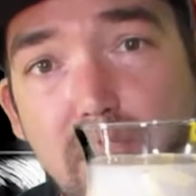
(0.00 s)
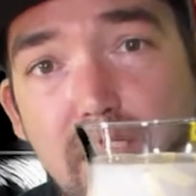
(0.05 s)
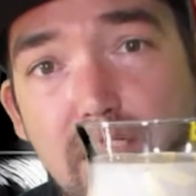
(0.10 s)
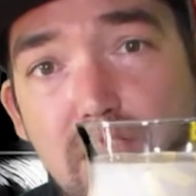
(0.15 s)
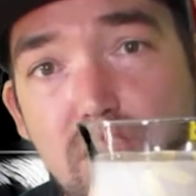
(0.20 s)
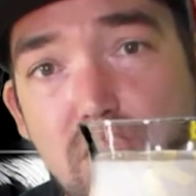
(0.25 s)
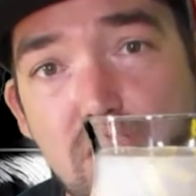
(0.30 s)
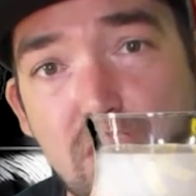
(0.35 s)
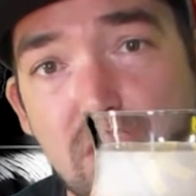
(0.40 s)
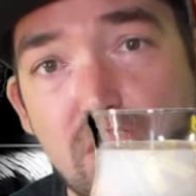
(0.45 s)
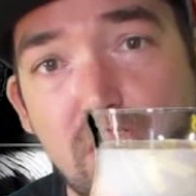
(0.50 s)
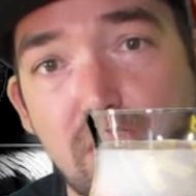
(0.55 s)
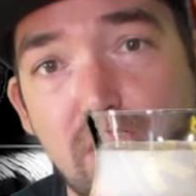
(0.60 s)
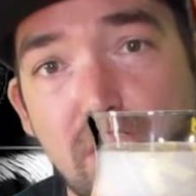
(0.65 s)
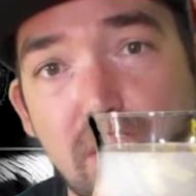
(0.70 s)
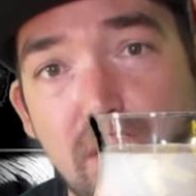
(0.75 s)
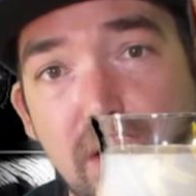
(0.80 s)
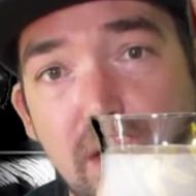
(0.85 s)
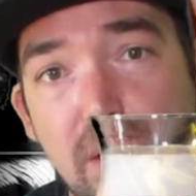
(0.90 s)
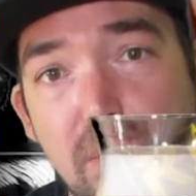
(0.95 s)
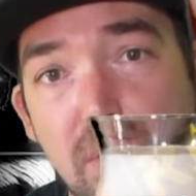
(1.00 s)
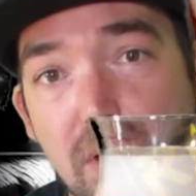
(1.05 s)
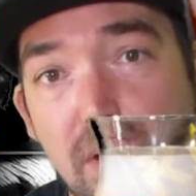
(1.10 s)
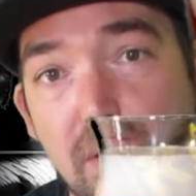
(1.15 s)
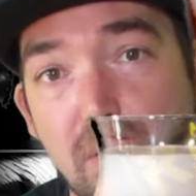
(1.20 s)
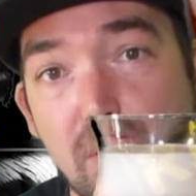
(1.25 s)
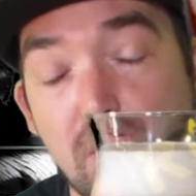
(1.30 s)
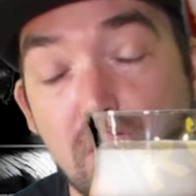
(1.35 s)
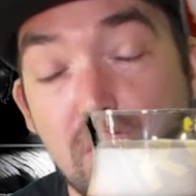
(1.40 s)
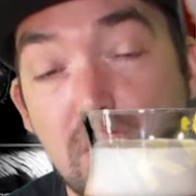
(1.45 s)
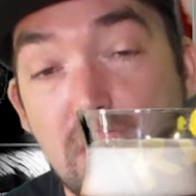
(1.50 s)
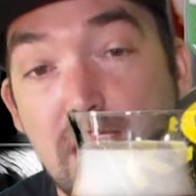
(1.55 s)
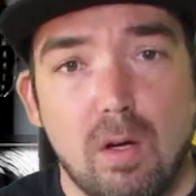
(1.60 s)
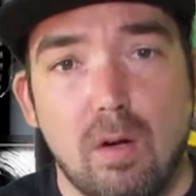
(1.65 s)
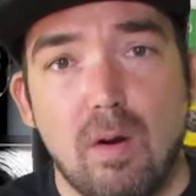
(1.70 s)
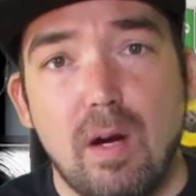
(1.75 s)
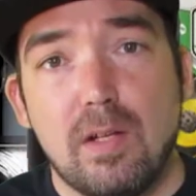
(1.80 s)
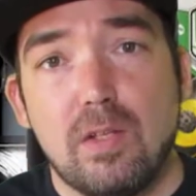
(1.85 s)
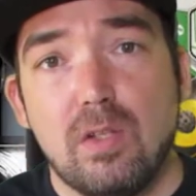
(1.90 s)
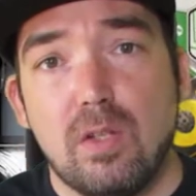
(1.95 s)
It's just not going anywhere at all.
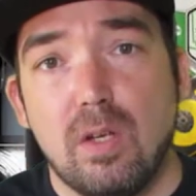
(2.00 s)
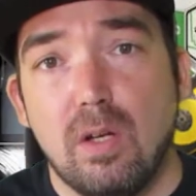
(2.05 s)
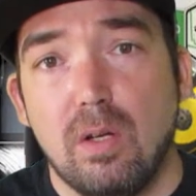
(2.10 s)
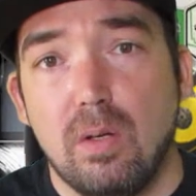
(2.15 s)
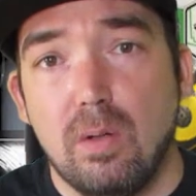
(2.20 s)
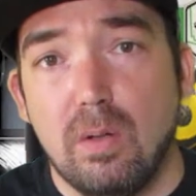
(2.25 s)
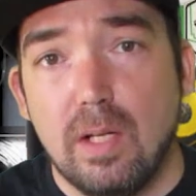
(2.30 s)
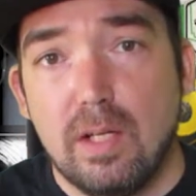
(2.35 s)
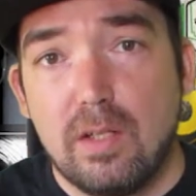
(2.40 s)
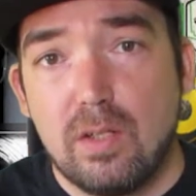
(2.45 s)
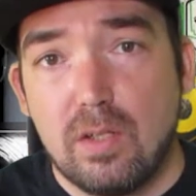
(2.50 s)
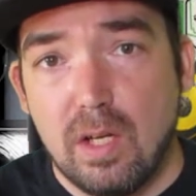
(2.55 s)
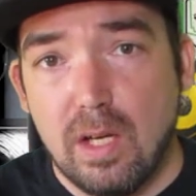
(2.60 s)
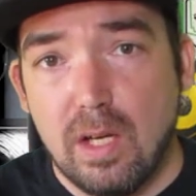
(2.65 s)
Alright, so let's